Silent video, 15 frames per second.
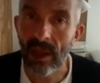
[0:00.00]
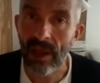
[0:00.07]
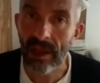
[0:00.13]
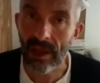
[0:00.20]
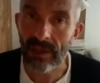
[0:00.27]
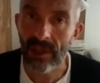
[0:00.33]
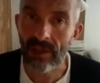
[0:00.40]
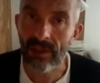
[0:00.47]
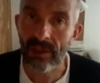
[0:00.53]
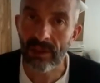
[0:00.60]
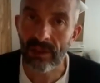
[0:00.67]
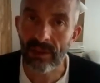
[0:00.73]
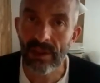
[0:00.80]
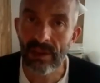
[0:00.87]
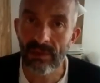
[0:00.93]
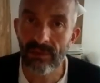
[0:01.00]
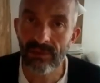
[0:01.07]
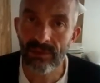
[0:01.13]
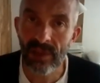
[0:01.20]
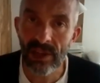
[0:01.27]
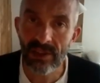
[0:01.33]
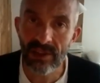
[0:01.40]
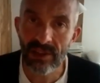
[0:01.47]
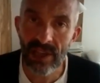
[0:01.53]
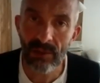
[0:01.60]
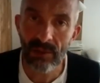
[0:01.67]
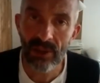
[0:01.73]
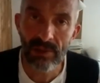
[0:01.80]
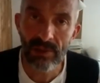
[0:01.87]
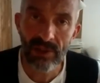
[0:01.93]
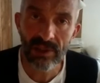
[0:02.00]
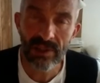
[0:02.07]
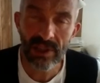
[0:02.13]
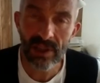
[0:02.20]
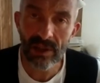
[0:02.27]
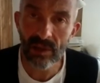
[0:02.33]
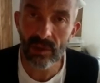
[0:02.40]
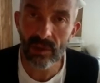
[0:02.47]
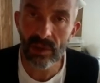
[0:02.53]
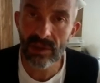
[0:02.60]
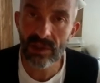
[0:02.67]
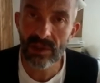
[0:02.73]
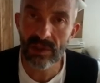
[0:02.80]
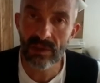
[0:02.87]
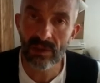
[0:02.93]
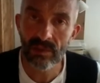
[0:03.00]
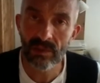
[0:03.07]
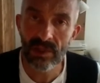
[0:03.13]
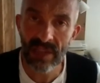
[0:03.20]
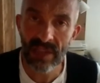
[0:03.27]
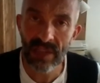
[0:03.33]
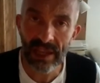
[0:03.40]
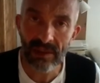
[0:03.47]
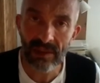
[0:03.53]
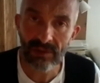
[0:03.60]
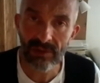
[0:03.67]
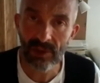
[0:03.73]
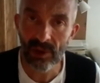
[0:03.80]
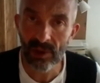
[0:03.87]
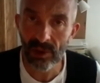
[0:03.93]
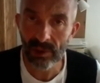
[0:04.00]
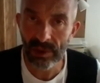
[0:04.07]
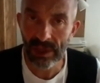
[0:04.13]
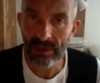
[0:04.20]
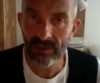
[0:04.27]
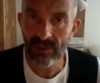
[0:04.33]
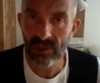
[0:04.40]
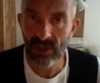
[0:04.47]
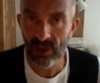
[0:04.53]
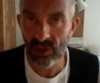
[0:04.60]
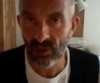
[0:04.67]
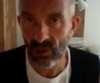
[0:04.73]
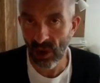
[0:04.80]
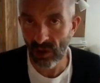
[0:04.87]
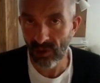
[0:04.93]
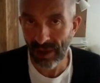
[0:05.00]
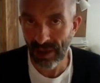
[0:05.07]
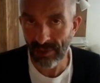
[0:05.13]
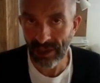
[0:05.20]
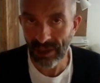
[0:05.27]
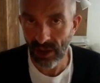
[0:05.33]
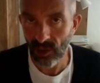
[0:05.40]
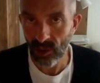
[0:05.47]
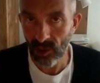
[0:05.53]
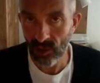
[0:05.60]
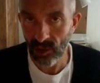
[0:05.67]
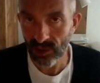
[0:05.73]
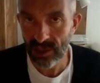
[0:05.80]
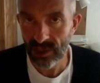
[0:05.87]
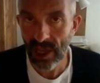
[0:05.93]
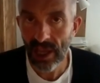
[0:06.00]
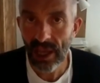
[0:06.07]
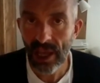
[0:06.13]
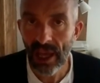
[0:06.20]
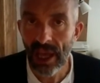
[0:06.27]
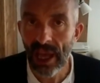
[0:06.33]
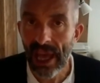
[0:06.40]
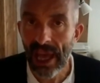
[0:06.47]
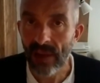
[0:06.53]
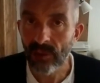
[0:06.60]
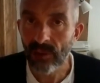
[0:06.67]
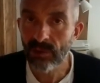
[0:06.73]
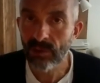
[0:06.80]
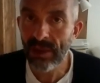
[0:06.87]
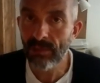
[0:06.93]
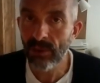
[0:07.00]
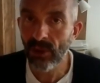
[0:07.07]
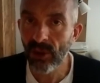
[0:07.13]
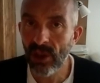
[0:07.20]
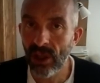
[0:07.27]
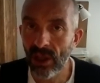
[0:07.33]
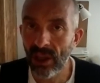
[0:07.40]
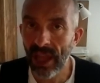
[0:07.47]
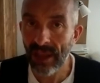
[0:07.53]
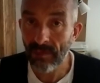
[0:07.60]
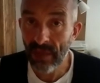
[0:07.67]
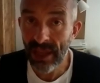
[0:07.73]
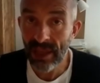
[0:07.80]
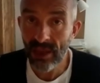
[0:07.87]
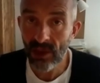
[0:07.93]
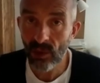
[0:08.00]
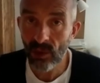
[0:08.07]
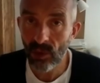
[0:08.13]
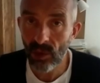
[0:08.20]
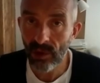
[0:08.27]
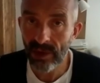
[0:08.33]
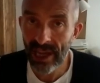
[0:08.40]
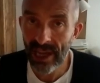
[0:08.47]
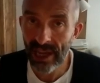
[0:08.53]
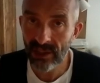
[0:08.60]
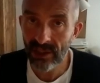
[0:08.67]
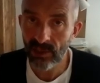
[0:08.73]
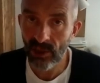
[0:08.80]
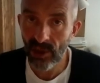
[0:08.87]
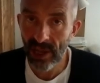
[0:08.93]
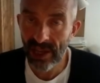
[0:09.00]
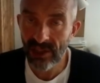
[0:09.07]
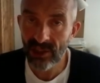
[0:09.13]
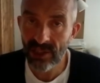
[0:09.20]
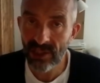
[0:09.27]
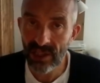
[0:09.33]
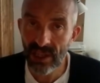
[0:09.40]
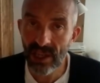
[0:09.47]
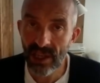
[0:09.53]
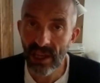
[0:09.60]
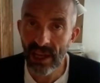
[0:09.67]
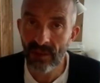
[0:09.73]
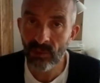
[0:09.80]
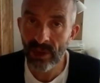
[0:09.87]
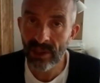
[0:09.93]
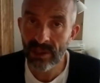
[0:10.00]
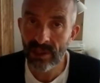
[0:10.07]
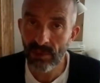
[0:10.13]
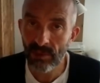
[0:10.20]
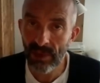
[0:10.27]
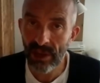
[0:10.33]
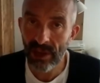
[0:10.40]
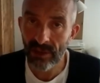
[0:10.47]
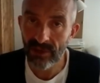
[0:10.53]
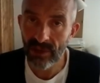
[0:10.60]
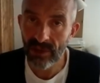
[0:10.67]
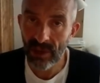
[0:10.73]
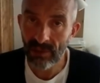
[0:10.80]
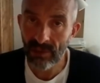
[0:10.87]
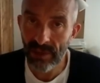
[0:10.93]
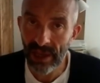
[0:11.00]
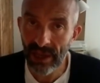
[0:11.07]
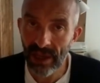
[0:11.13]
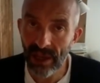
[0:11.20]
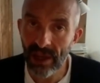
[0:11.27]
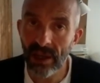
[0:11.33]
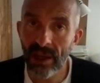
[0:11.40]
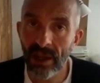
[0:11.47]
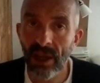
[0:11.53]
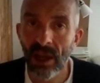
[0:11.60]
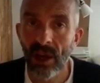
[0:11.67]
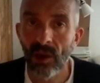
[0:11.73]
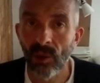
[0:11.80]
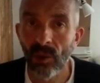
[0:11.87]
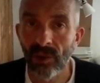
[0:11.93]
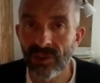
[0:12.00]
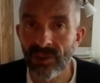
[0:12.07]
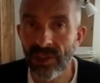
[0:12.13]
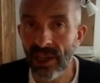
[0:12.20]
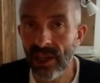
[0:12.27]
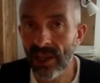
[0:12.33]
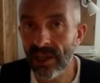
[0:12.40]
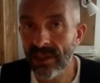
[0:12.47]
the kitchen table community was designed for kind of two overlapping cohorts. It was people like me who already had a small agency and wanted to be part of something bigger, wanted